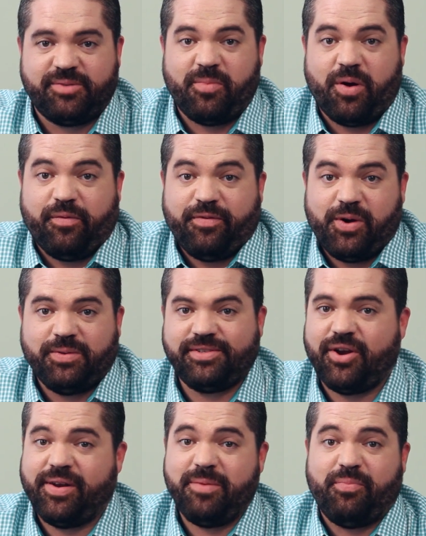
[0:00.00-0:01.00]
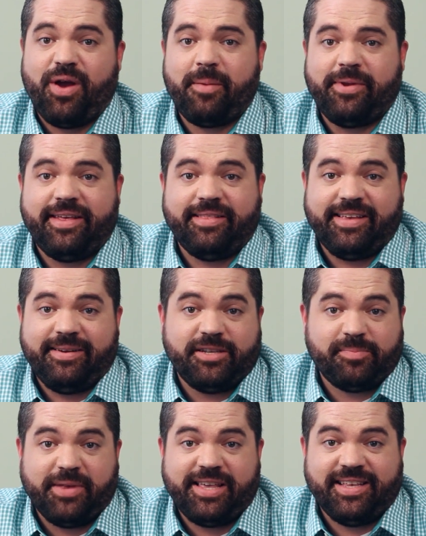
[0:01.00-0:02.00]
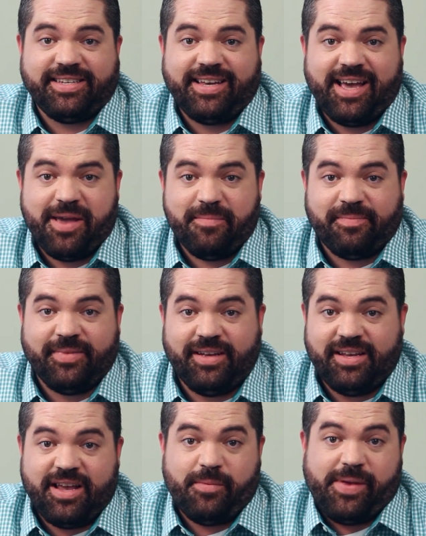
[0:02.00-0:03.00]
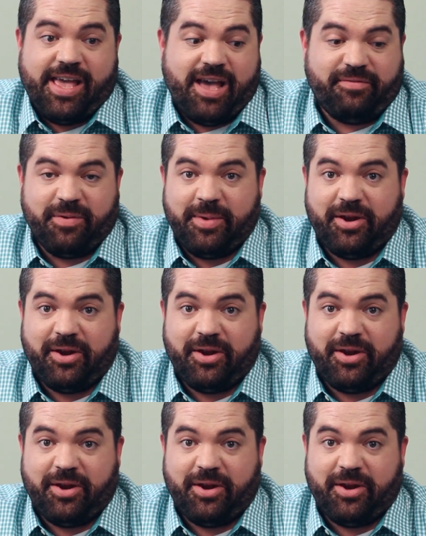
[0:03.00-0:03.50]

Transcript: Smartphones already prominently display the time, and we have